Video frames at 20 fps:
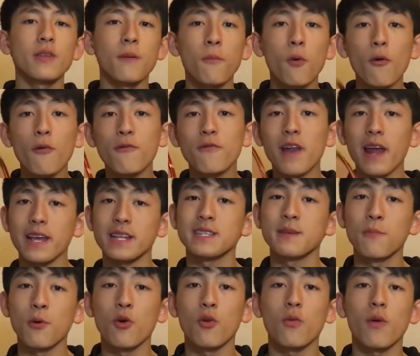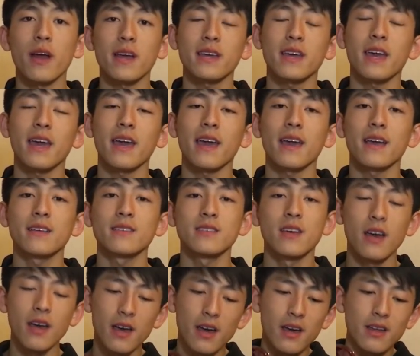the more flexible a racket is,
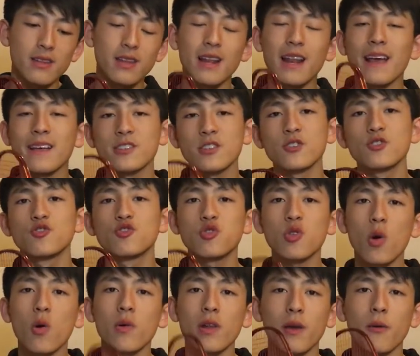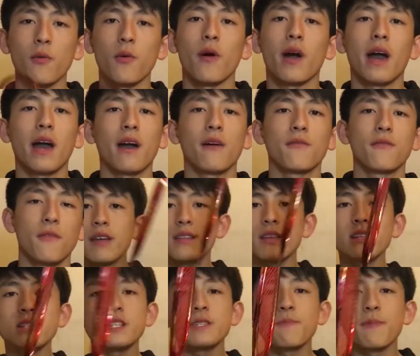the less control it will have.
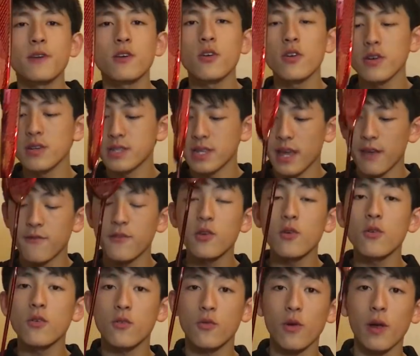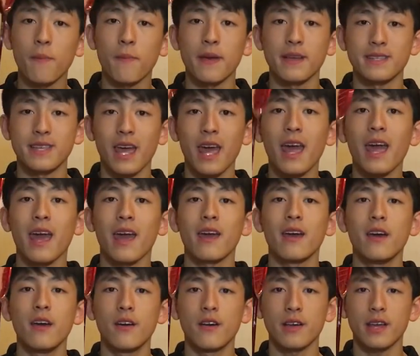This is because if your grip is here,
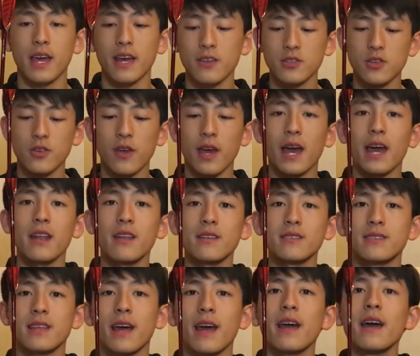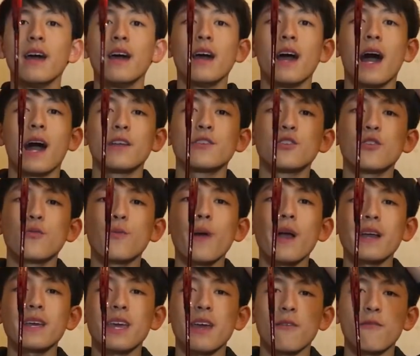okay, so your hand is there, and your
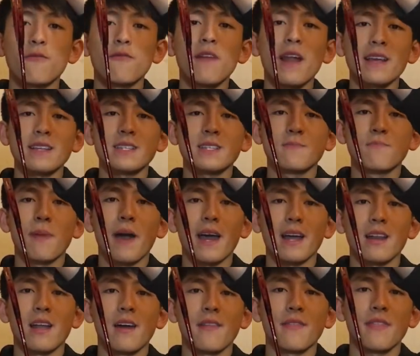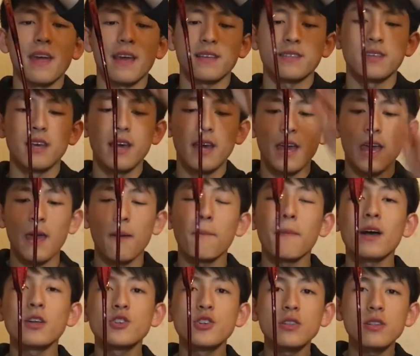racket flexes back like this,
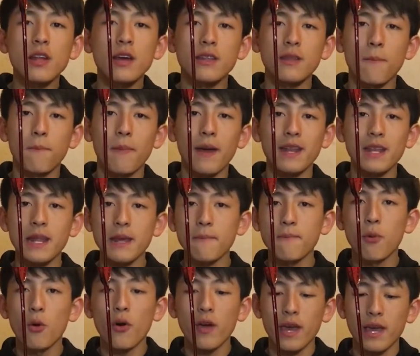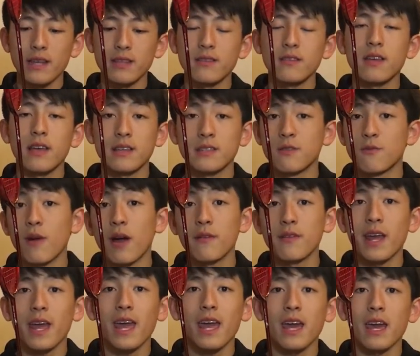imagine like the bending point is
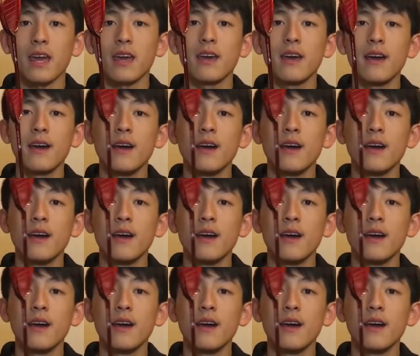around here.